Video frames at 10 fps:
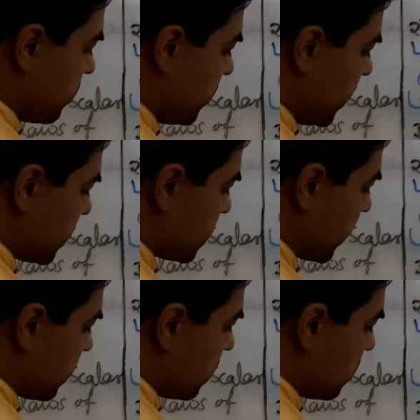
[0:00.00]
complete
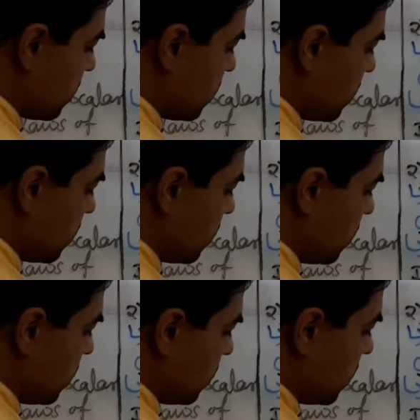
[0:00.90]
cycle.
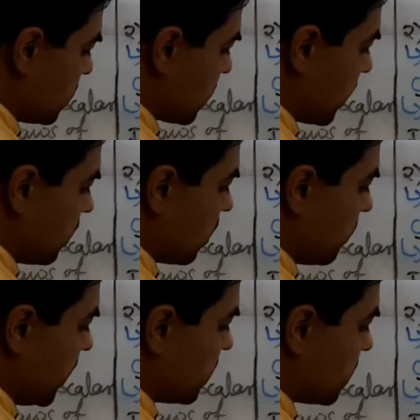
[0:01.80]
This cycle
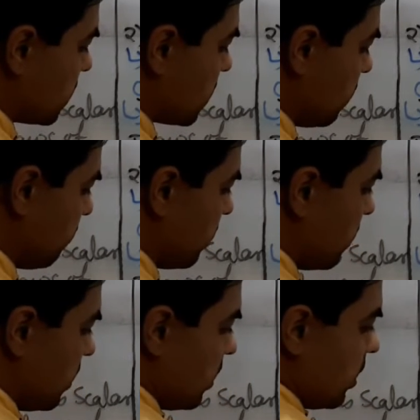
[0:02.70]
repeats itself
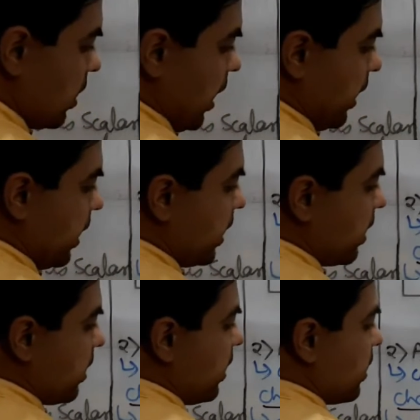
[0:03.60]
again and
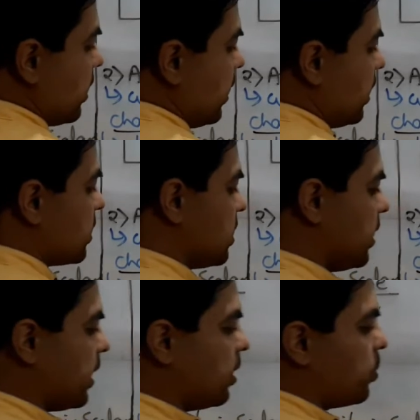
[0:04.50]
again
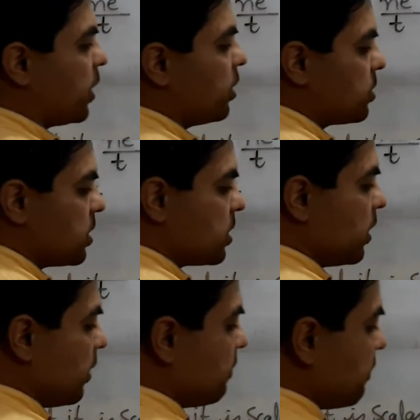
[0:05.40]
continuously and produces
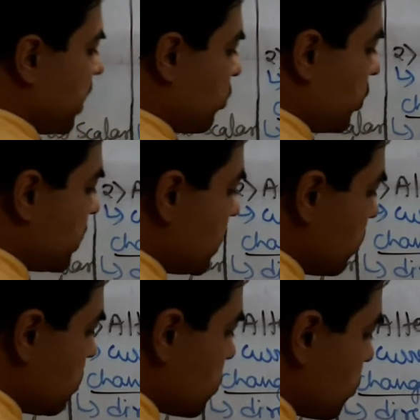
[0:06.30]
certain frequency
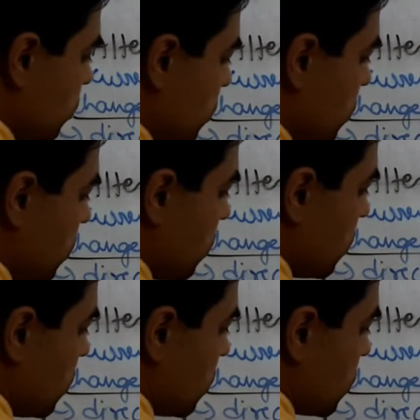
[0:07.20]
also.
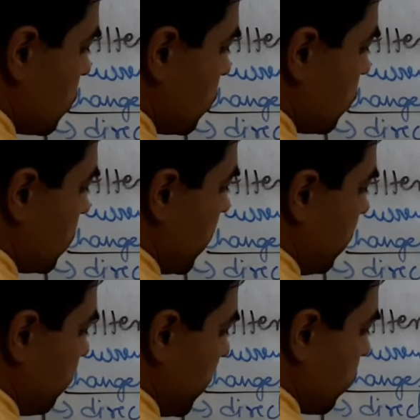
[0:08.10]
So
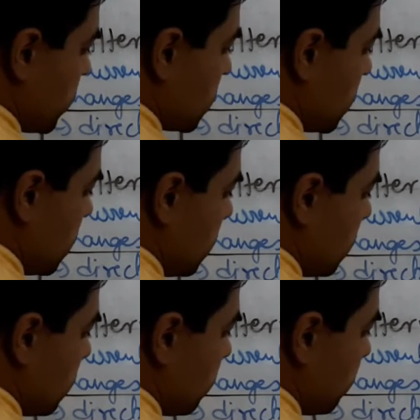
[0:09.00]
that frequency
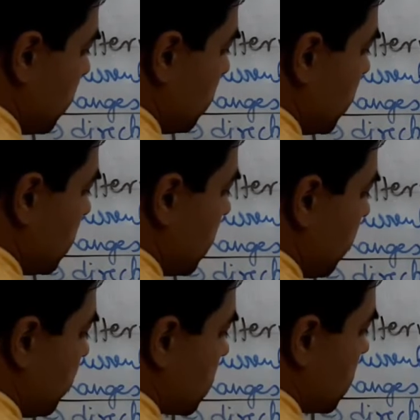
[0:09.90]
will be
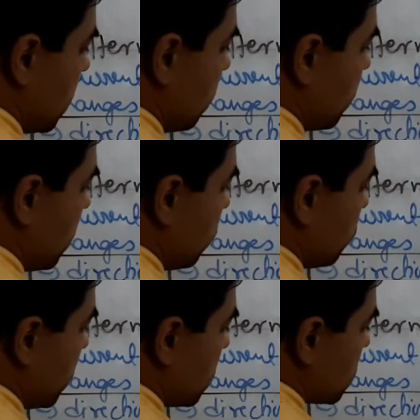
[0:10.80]
having certain
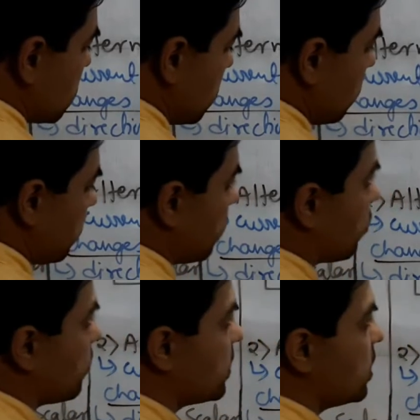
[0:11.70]
value, means it will
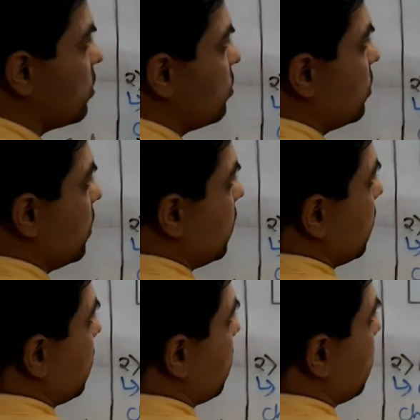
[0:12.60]
not be 0.
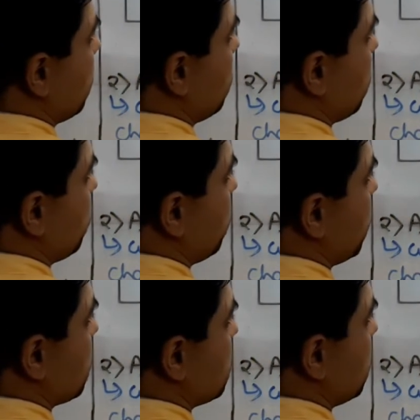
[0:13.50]
Here if
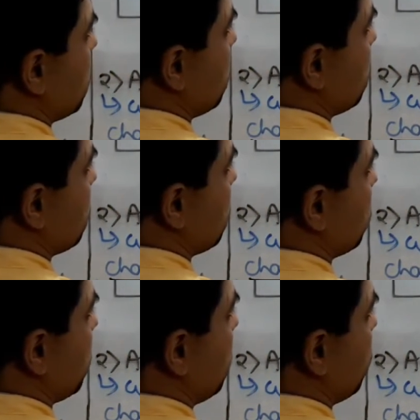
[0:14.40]
we consider the
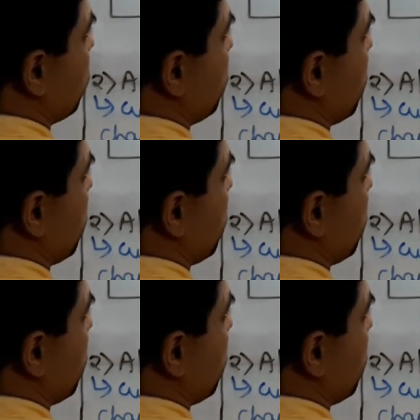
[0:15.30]
value of